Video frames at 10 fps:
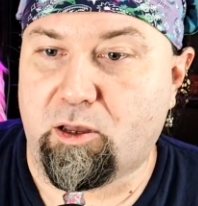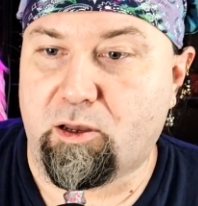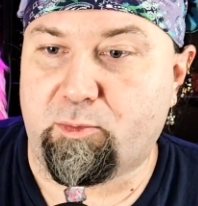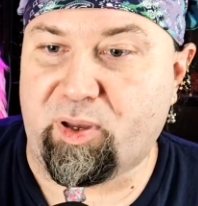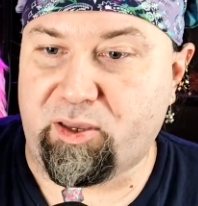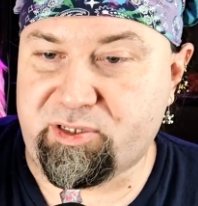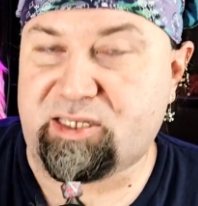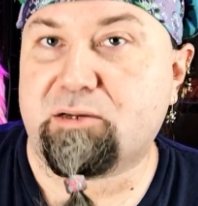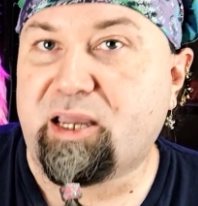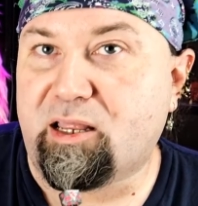but you can
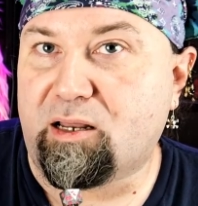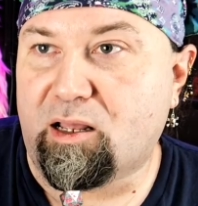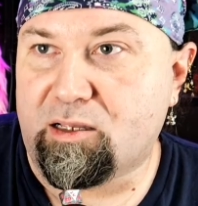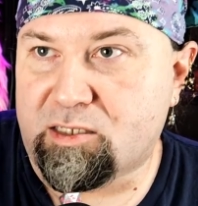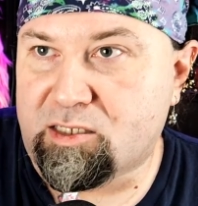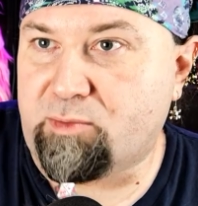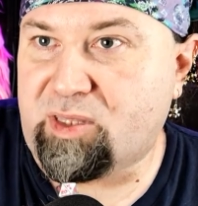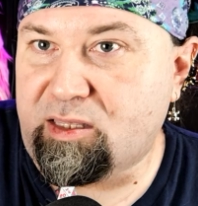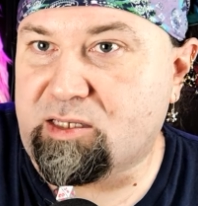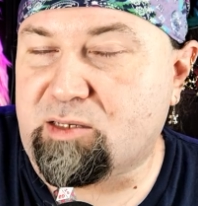still get
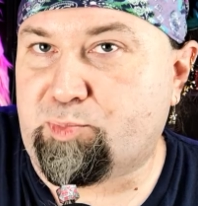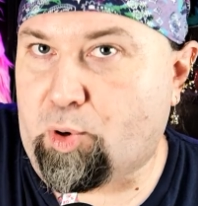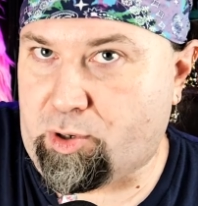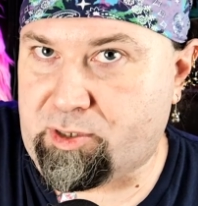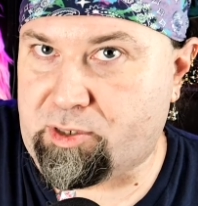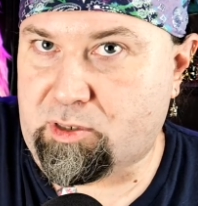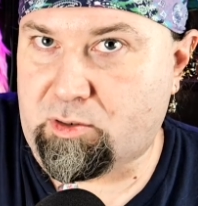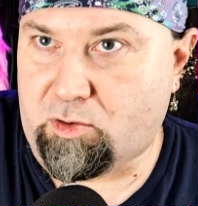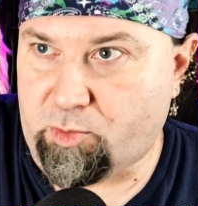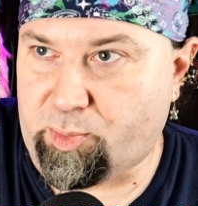something that's important
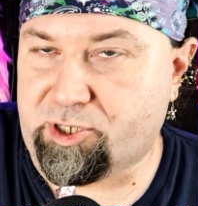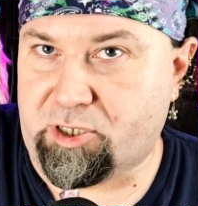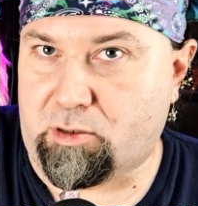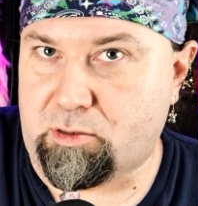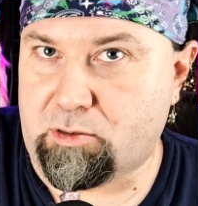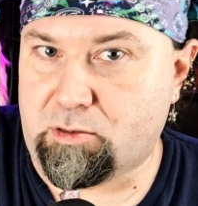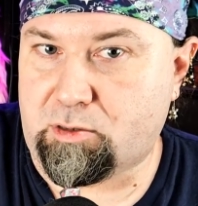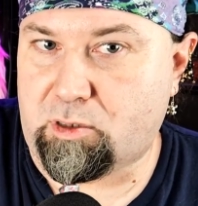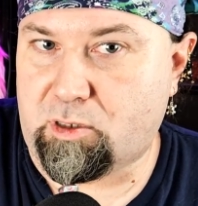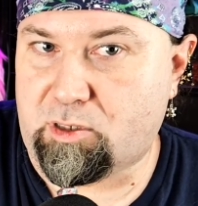or personal
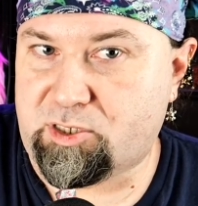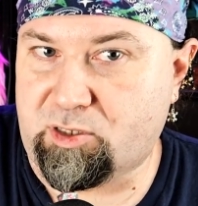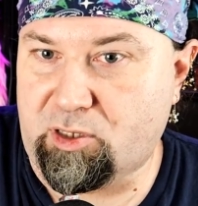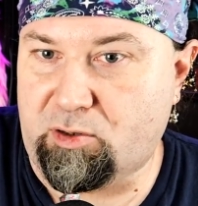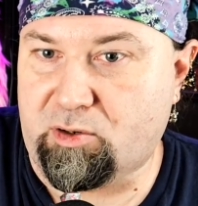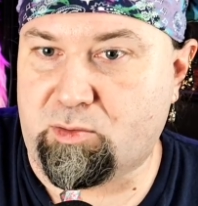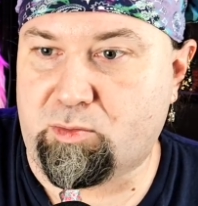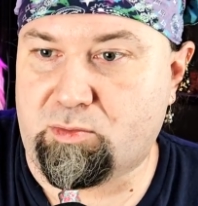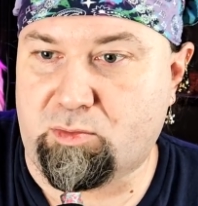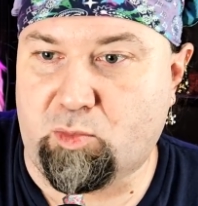so that you
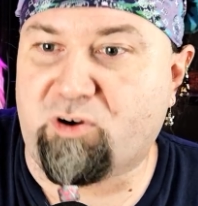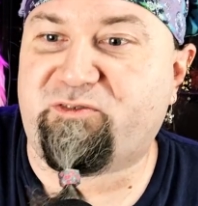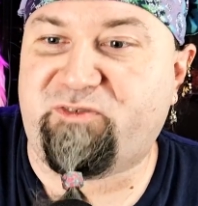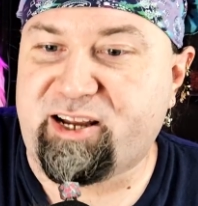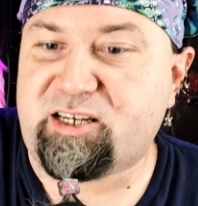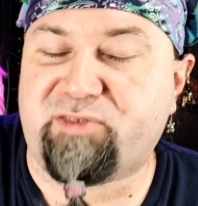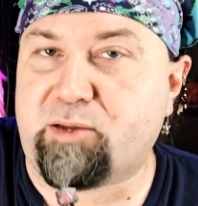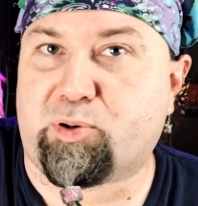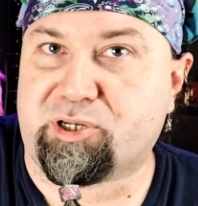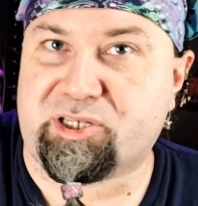can more effectively
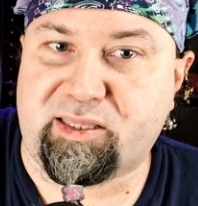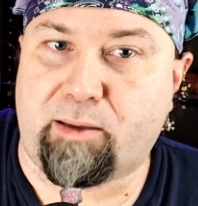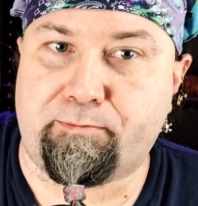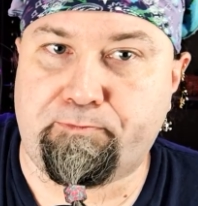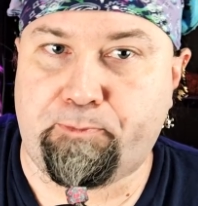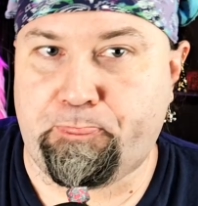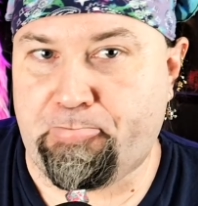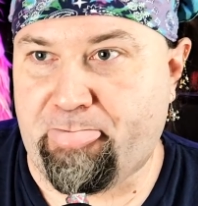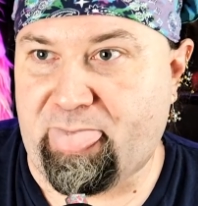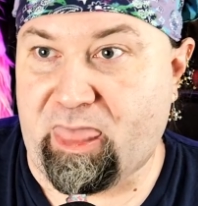impersonate them.
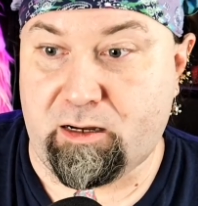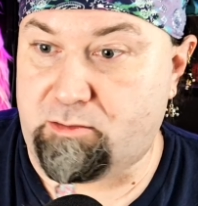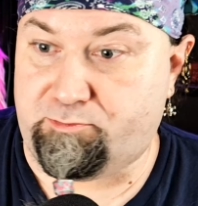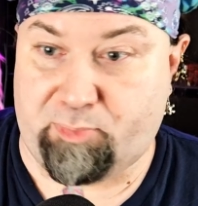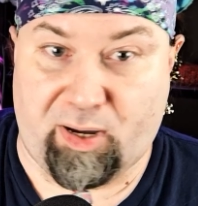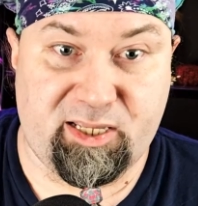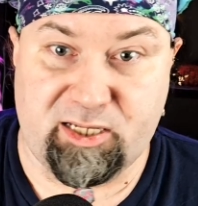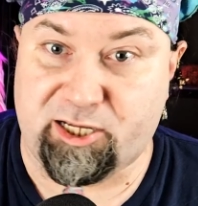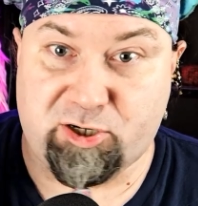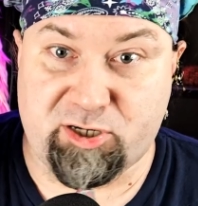Body
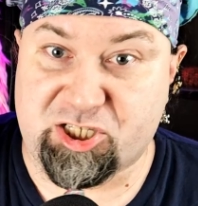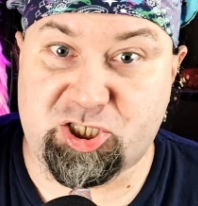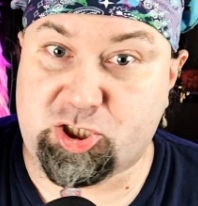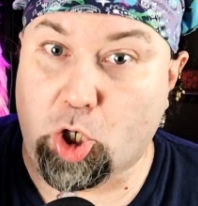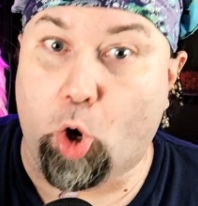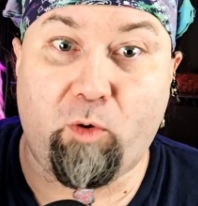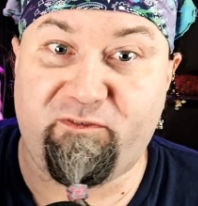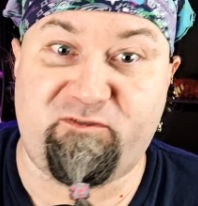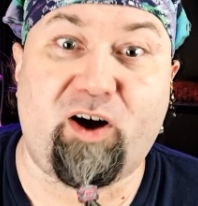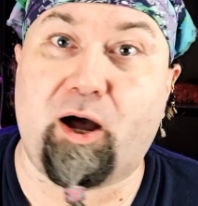Snatcher is so
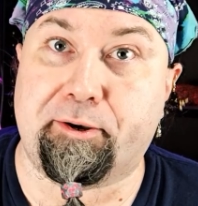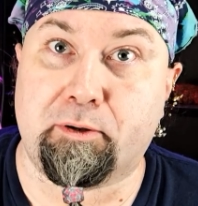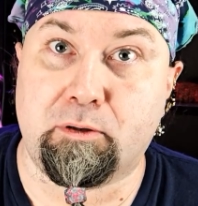fun.